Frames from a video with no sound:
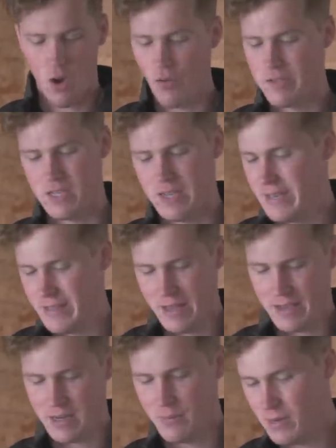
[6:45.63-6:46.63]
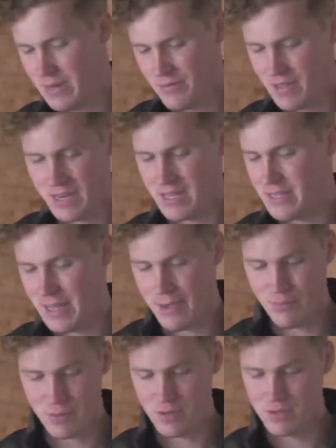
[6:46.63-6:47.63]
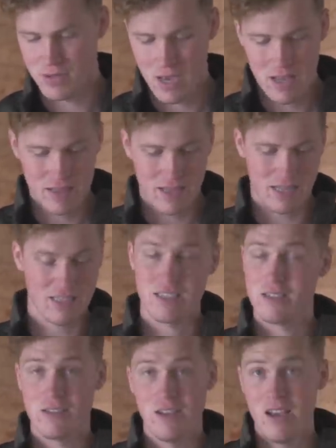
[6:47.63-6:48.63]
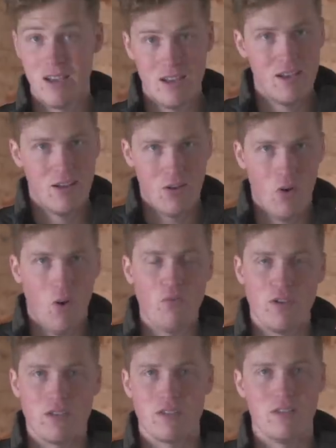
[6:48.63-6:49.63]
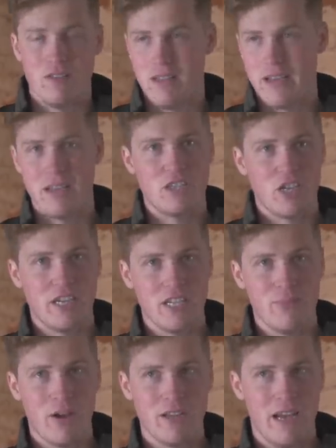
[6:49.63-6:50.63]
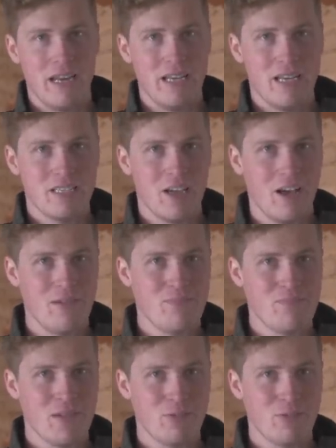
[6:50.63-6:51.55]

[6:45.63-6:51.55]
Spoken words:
Obviously, they're going to leave that in there because that's obvious that they can change their mind at any time.